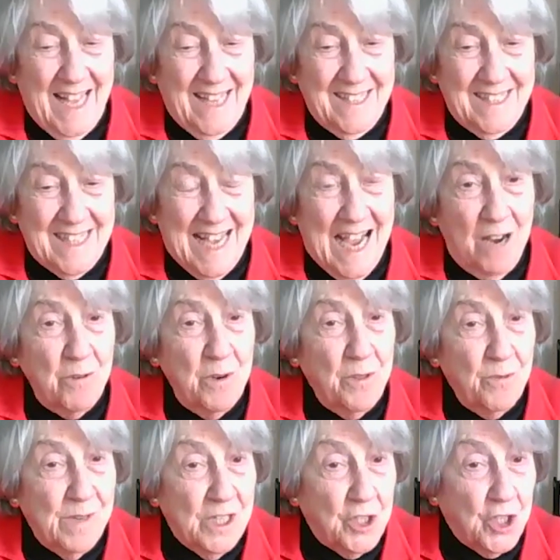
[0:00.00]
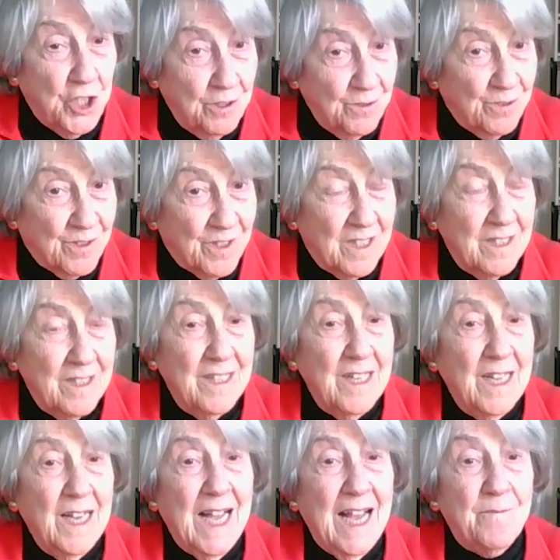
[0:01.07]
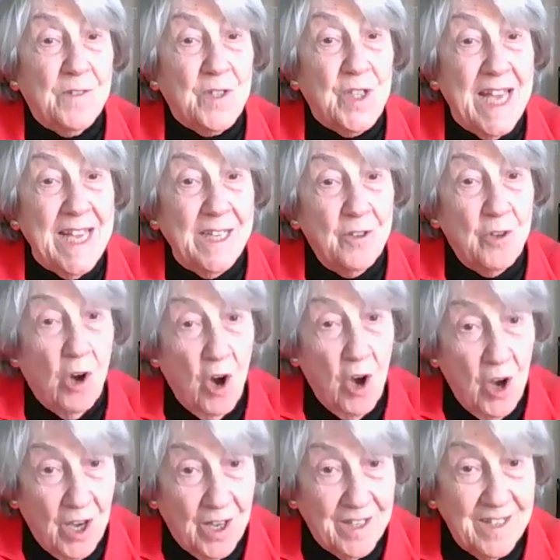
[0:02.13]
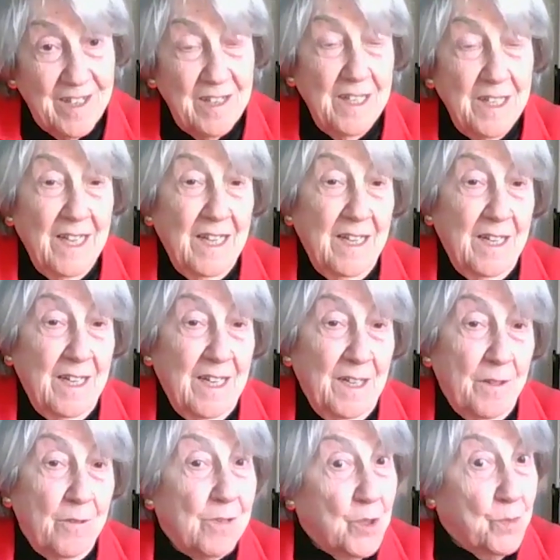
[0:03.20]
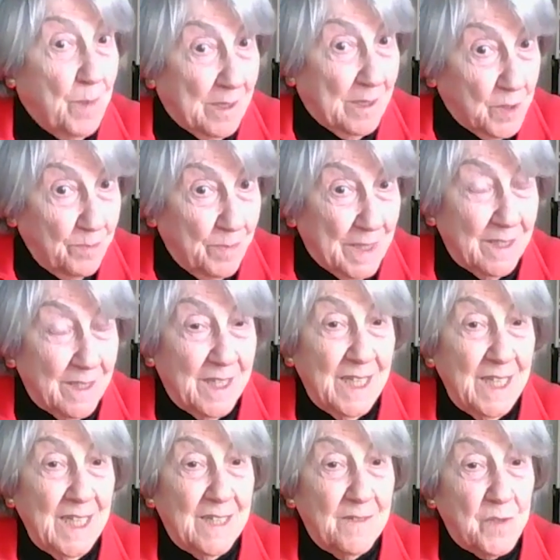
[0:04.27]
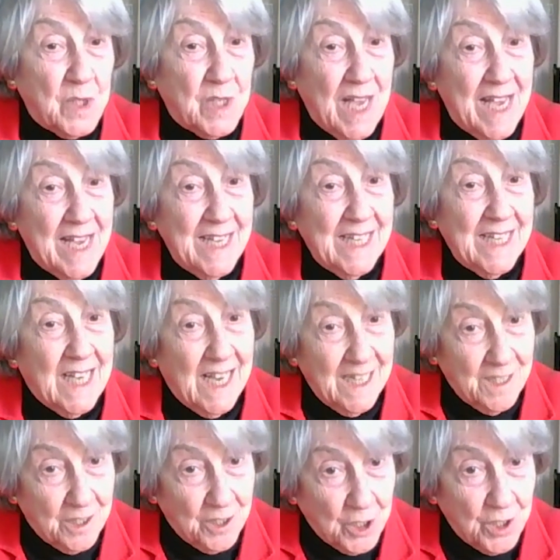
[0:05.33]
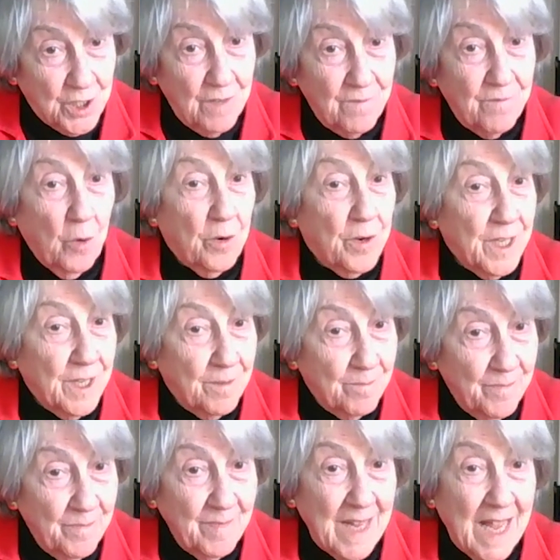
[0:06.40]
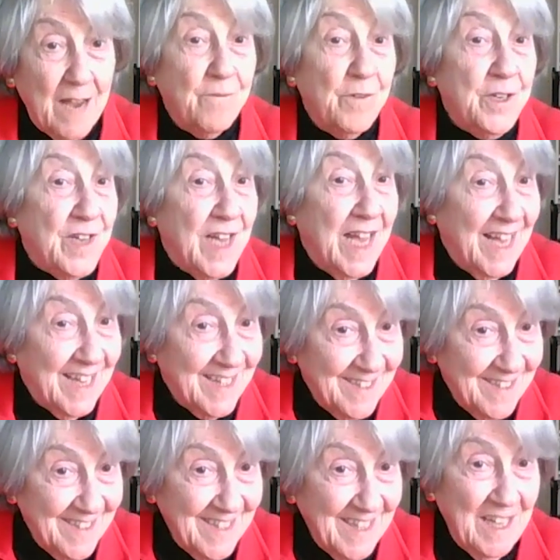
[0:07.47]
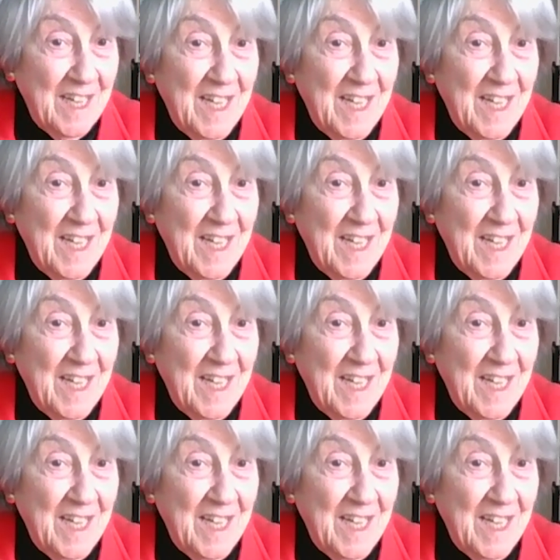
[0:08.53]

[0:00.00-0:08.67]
And our three children have taken on the responsibility of saying Kaddish for him every day